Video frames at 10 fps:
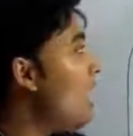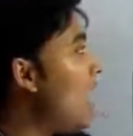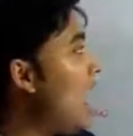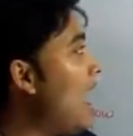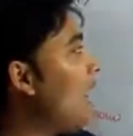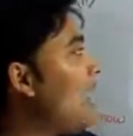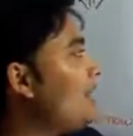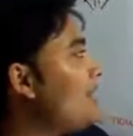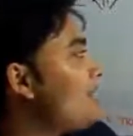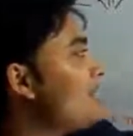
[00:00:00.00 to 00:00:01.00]
and at
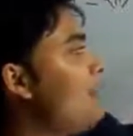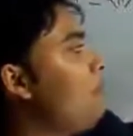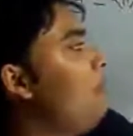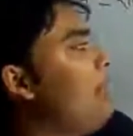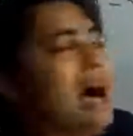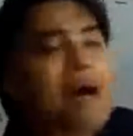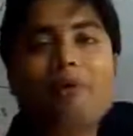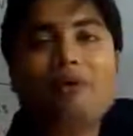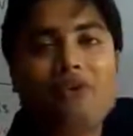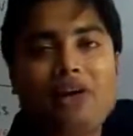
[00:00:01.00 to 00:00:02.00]
the same time
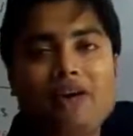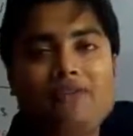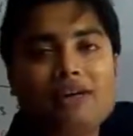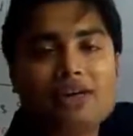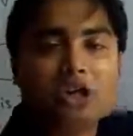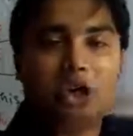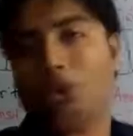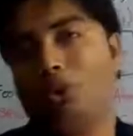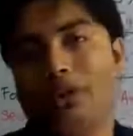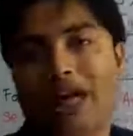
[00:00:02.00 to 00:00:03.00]
we have
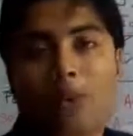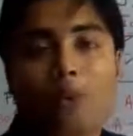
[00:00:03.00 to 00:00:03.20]
understood that